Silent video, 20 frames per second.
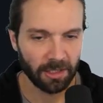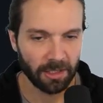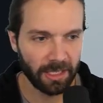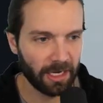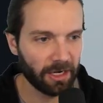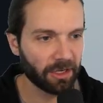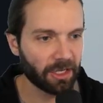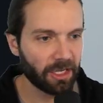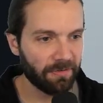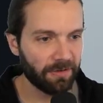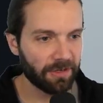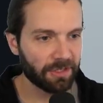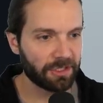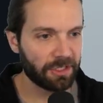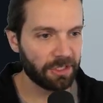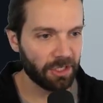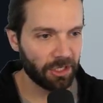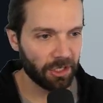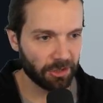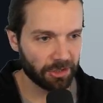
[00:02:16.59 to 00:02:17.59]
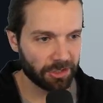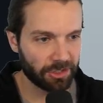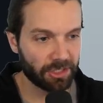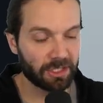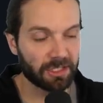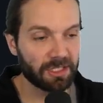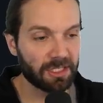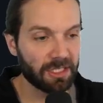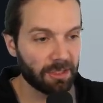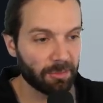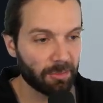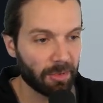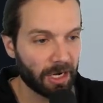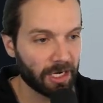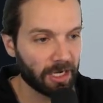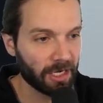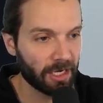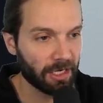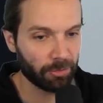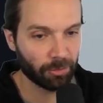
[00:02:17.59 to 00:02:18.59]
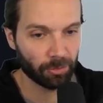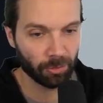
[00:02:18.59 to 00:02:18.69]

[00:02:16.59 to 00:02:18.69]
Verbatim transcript: that'll give us you know a 16 by 9